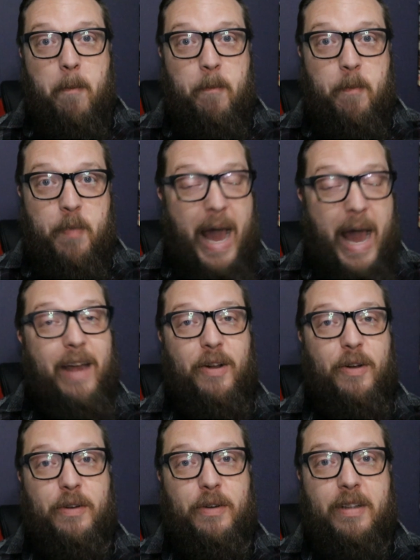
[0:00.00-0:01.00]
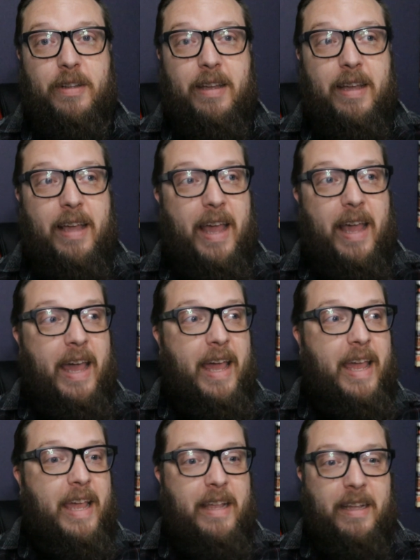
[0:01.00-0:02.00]
battle
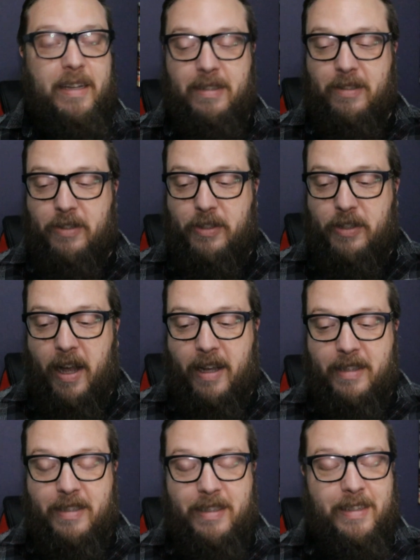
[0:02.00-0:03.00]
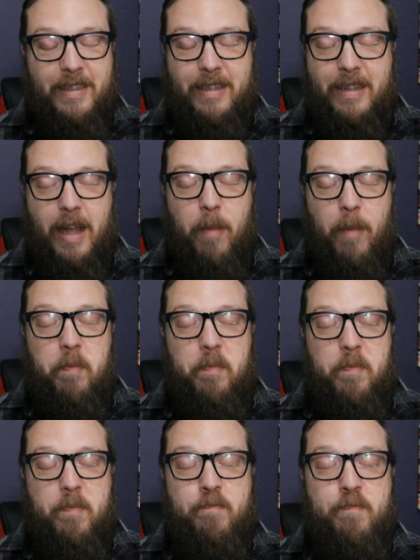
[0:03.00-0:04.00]
just
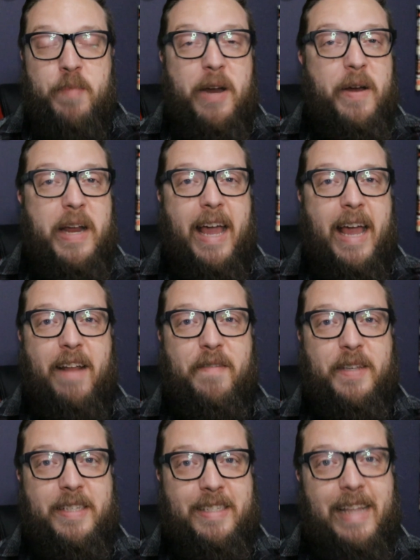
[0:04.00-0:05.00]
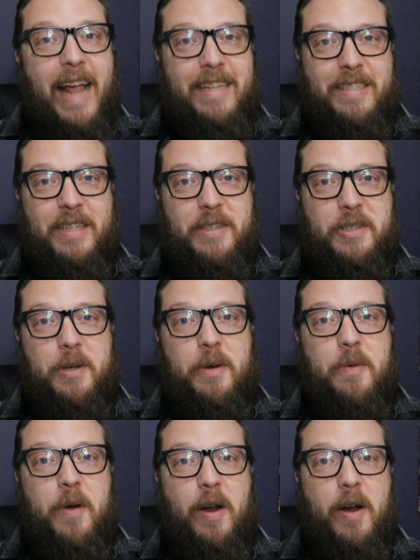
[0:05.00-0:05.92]
a myriad of assassins who are